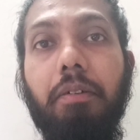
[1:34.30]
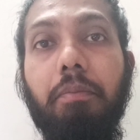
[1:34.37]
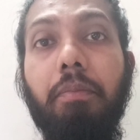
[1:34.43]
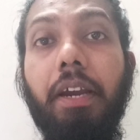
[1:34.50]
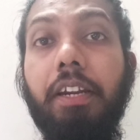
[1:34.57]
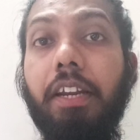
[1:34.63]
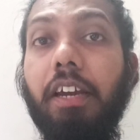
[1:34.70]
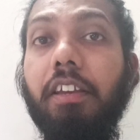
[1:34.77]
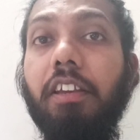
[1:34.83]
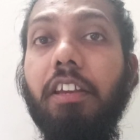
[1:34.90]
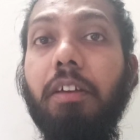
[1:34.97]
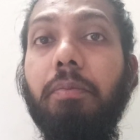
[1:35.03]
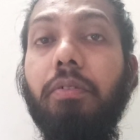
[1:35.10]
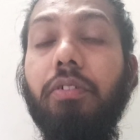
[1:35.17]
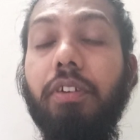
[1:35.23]
By talking
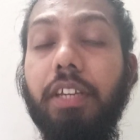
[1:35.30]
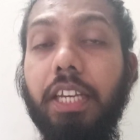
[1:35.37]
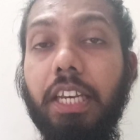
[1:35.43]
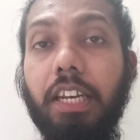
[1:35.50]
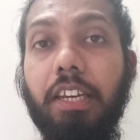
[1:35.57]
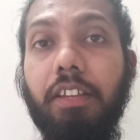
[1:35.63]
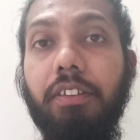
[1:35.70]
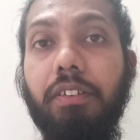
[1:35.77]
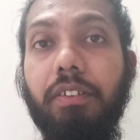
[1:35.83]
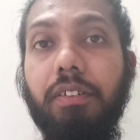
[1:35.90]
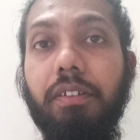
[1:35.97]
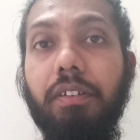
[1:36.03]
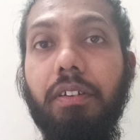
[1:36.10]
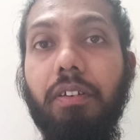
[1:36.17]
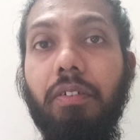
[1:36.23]
about illness,
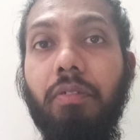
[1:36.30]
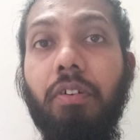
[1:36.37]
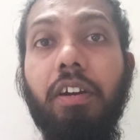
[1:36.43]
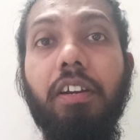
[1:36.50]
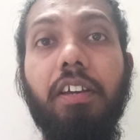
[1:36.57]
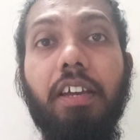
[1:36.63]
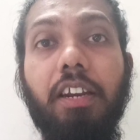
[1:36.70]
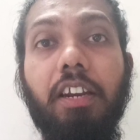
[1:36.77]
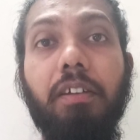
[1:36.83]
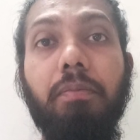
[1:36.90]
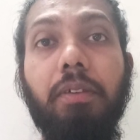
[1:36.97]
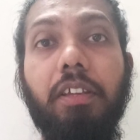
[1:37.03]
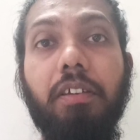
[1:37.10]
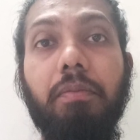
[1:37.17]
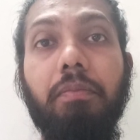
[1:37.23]
one cannot
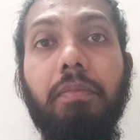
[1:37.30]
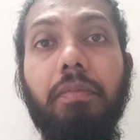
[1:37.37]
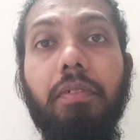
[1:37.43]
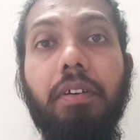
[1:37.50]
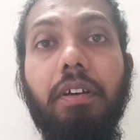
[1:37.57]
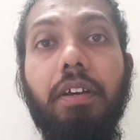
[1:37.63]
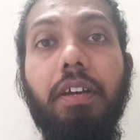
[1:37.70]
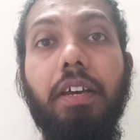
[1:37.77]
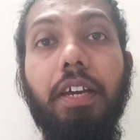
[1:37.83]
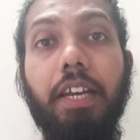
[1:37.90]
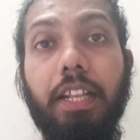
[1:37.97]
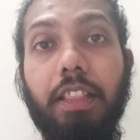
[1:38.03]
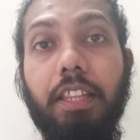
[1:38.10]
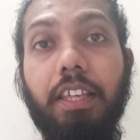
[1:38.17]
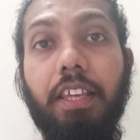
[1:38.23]
become
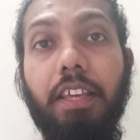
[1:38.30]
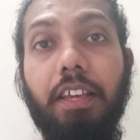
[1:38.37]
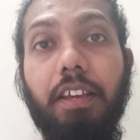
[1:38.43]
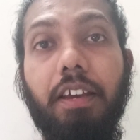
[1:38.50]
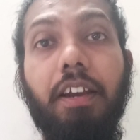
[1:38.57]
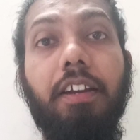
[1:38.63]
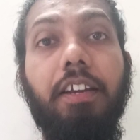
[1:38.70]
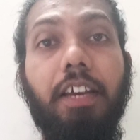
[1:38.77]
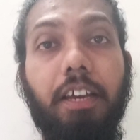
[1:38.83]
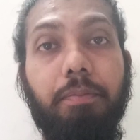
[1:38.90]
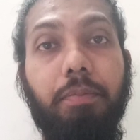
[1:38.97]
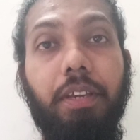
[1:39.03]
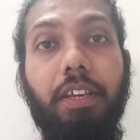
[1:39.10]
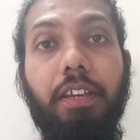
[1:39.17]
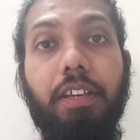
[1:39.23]
healthy and
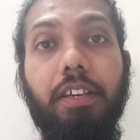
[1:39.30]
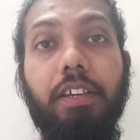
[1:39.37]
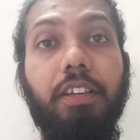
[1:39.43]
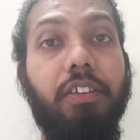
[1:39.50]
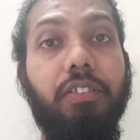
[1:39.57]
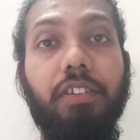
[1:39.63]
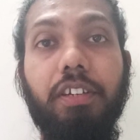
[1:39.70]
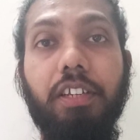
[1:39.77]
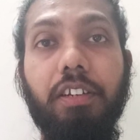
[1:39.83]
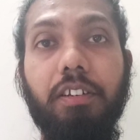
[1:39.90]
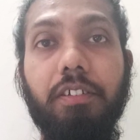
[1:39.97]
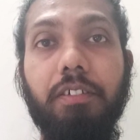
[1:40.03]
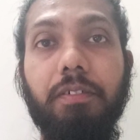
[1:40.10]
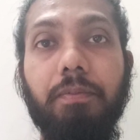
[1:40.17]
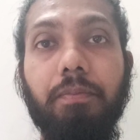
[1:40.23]
happy, isn't it?
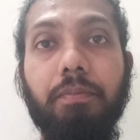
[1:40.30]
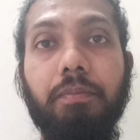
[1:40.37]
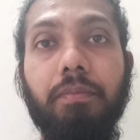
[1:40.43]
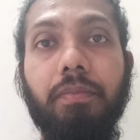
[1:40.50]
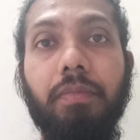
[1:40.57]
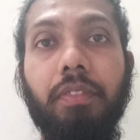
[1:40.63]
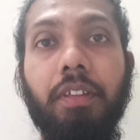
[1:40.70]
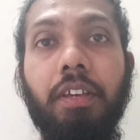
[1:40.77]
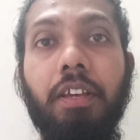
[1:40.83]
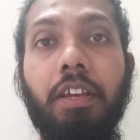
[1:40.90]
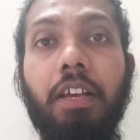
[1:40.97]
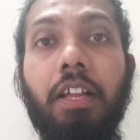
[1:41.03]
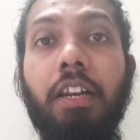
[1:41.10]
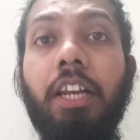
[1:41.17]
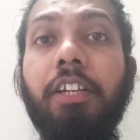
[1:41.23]

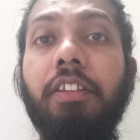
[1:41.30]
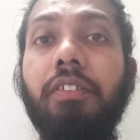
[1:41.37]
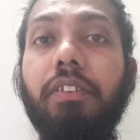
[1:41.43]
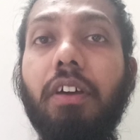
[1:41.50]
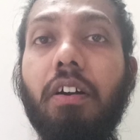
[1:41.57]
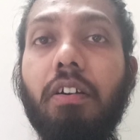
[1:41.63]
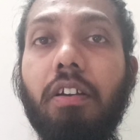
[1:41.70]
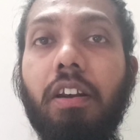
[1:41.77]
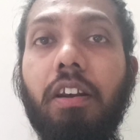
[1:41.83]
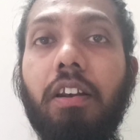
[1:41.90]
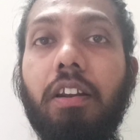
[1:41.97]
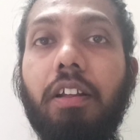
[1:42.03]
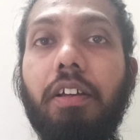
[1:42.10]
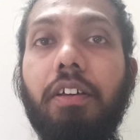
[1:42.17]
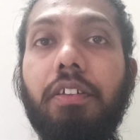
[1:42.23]
Let us all
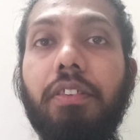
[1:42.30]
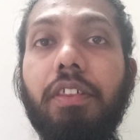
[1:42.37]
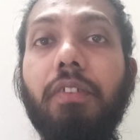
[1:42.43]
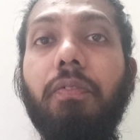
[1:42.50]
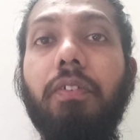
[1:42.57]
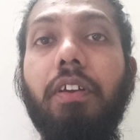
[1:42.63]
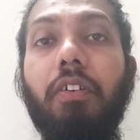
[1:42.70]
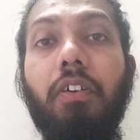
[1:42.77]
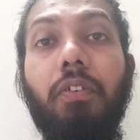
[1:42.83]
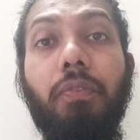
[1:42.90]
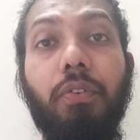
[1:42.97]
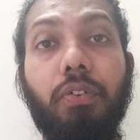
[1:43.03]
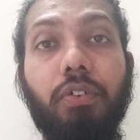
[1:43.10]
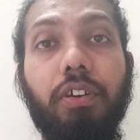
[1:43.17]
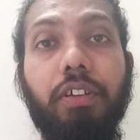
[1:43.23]
shift our
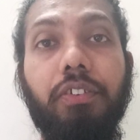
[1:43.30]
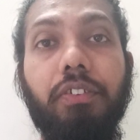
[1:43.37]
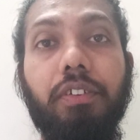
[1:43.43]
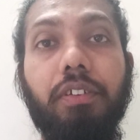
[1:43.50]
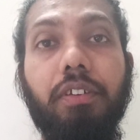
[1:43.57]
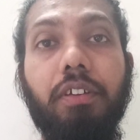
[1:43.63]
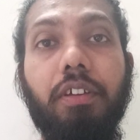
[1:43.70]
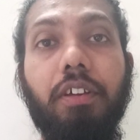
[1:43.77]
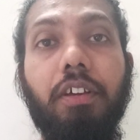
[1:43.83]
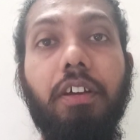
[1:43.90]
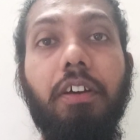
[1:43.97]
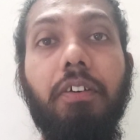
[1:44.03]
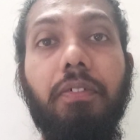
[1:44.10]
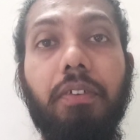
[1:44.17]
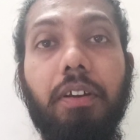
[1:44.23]
focus
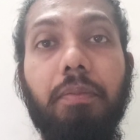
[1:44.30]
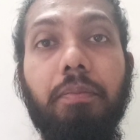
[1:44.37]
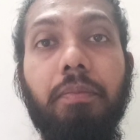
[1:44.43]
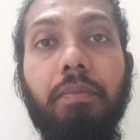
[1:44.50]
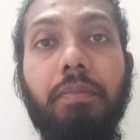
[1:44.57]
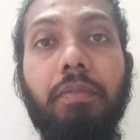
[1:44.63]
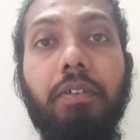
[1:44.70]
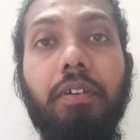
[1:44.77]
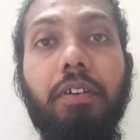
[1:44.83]
from